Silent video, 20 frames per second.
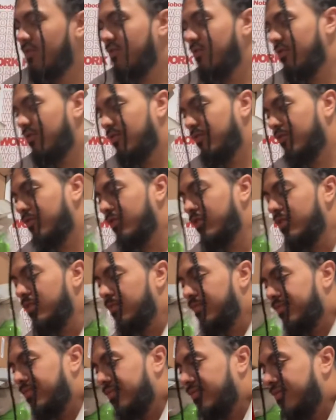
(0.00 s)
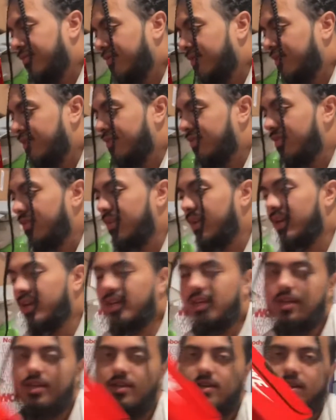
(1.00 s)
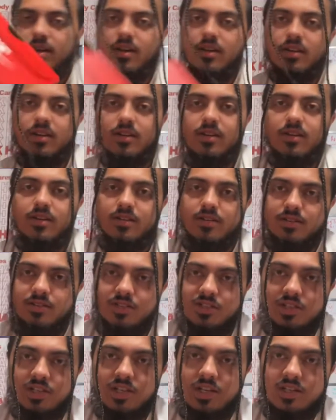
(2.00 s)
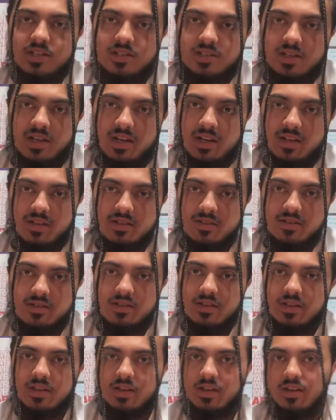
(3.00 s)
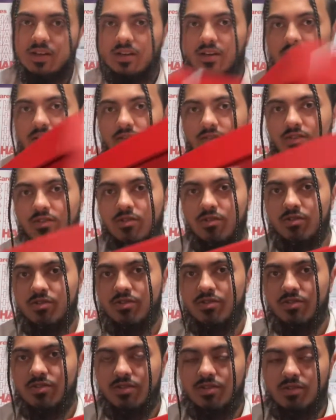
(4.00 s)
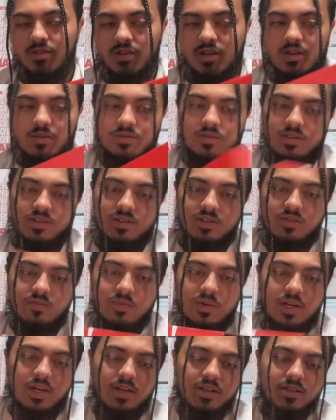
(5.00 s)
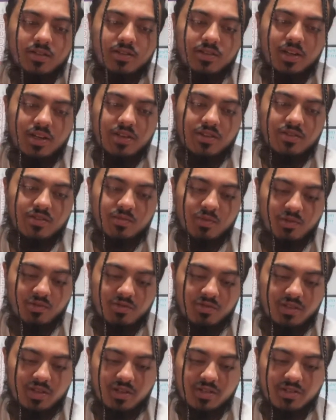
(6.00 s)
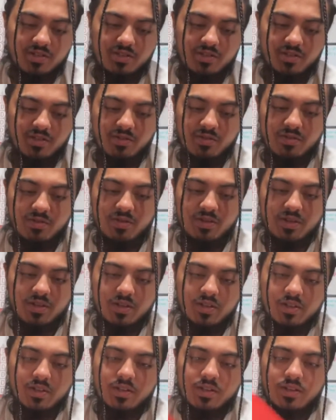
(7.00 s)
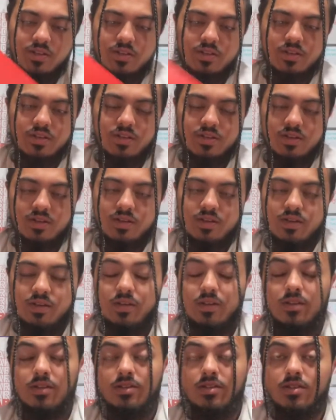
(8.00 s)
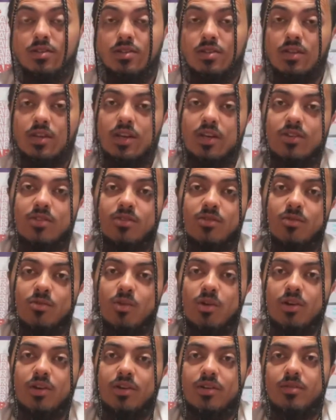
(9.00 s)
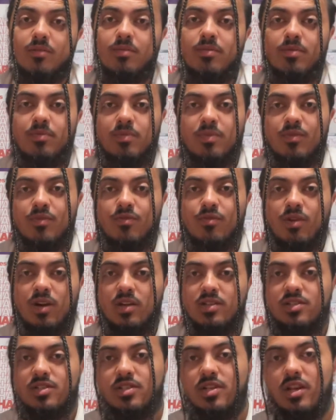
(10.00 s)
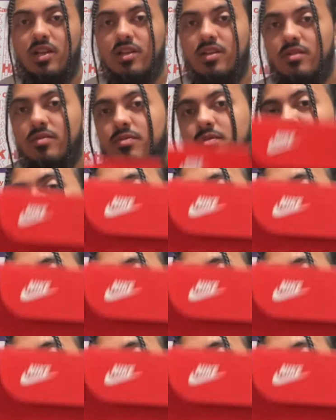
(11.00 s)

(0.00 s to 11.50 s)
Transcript: off rip, it's a Nike Dunk GS size. Of course, you know it comes in this box, as most dunks do. Just in case you want them before I sell them.